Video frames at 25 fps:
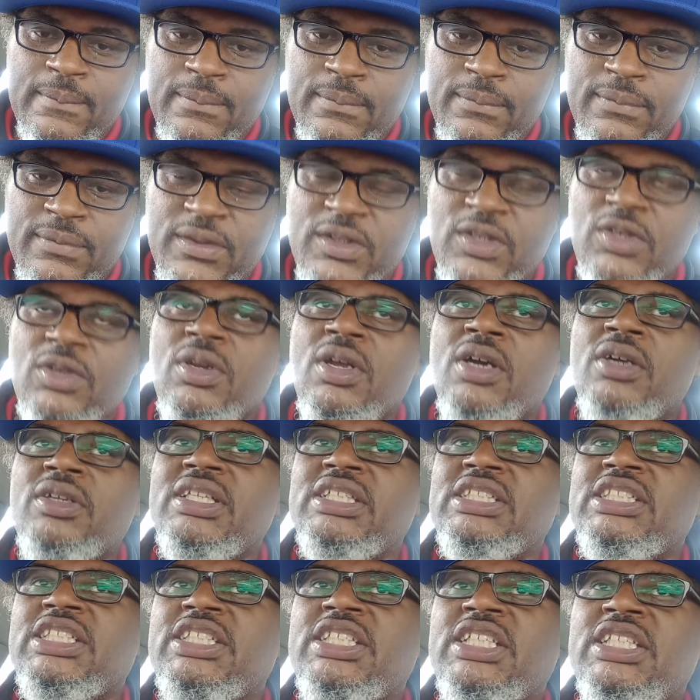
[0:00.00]
You know,
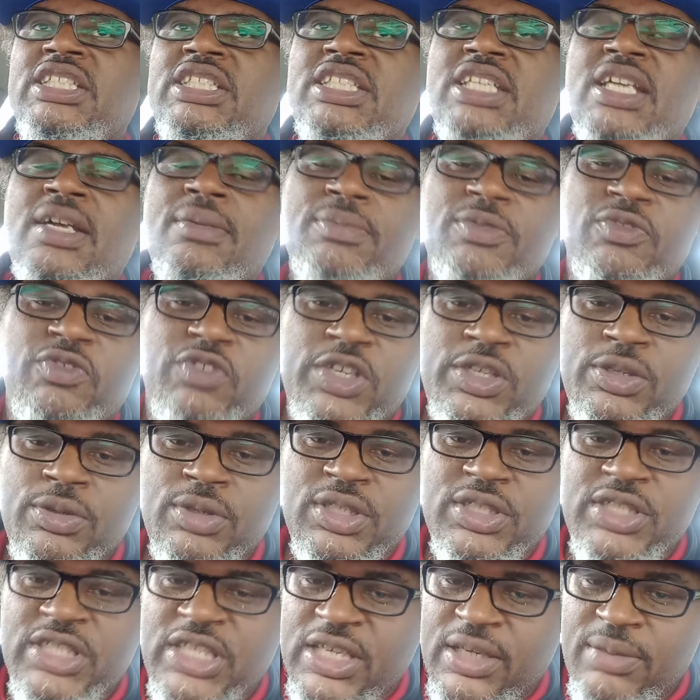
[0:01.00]
this is just something for you to
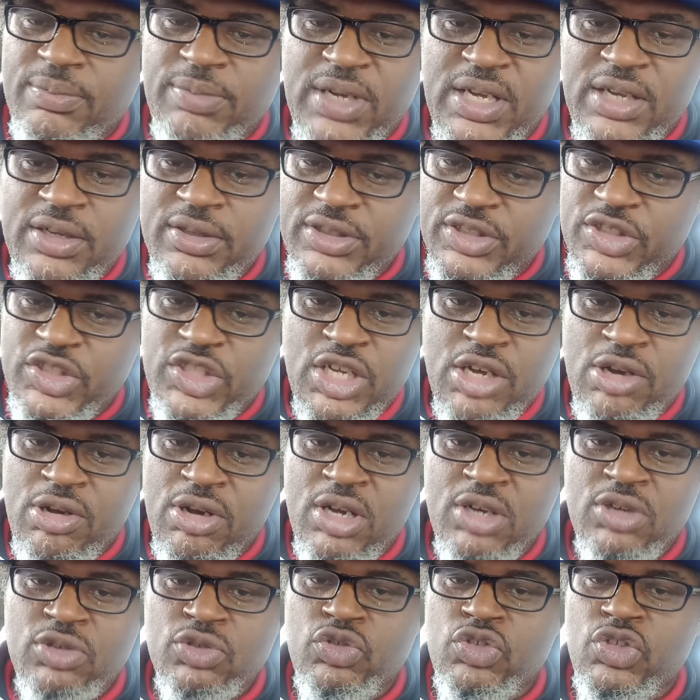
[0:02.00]
think about. It's your
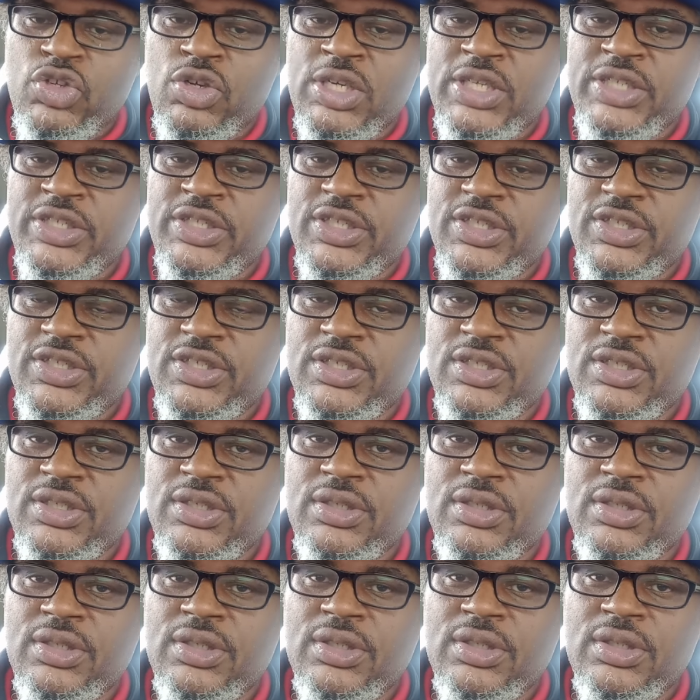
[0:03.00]
own choices.
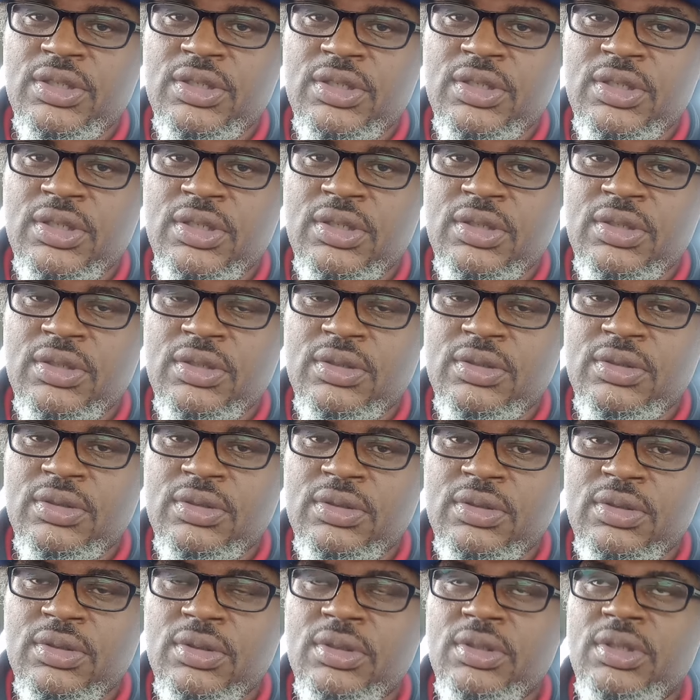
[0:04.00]

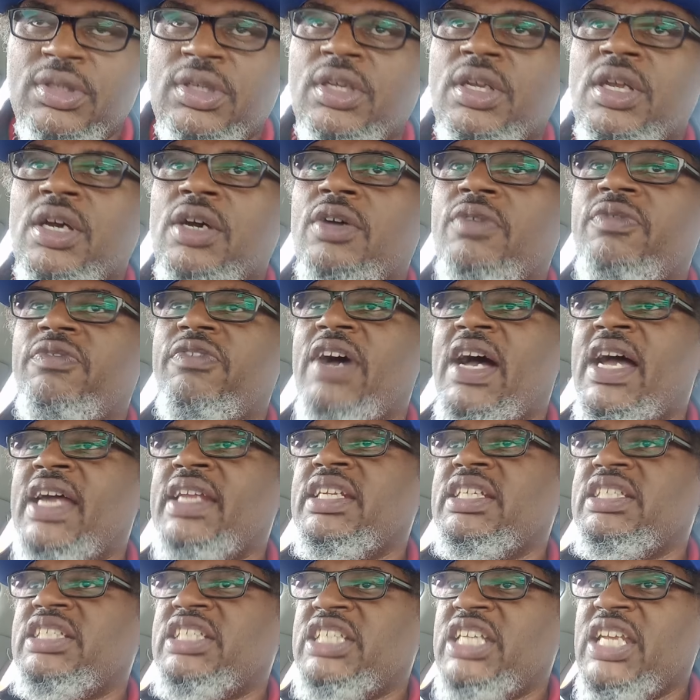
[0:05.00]
You know,
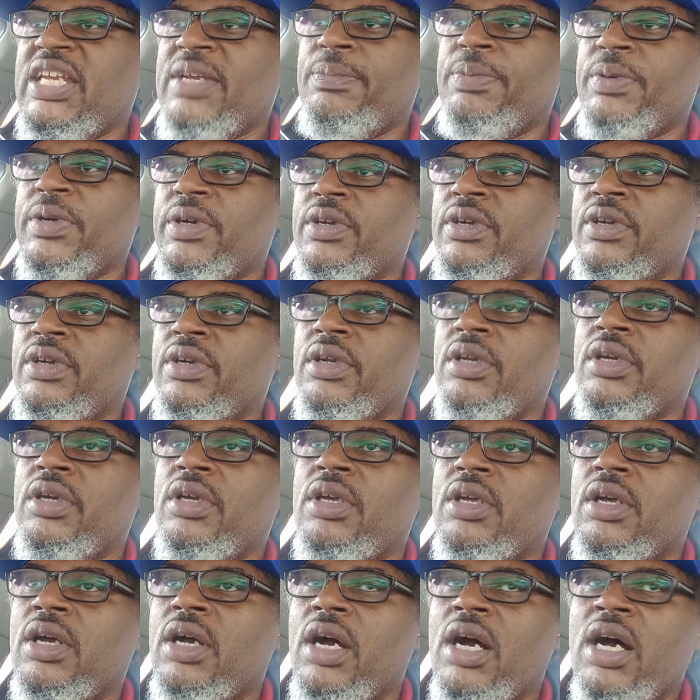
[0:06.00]
find a cheaper
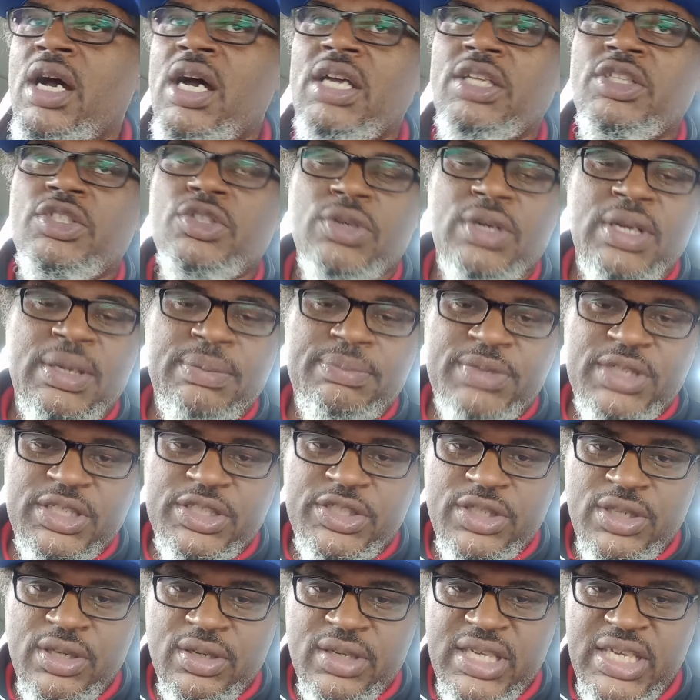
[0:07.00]
trip
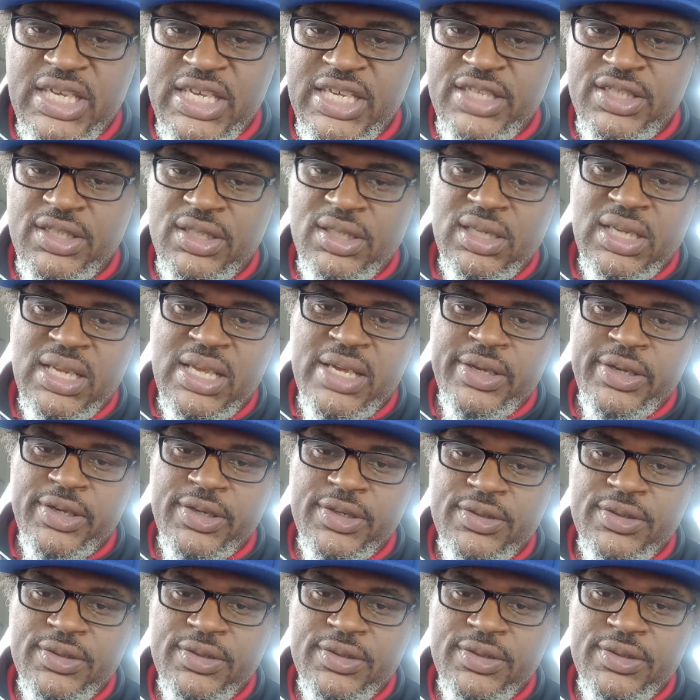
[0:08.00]
that your kids would like.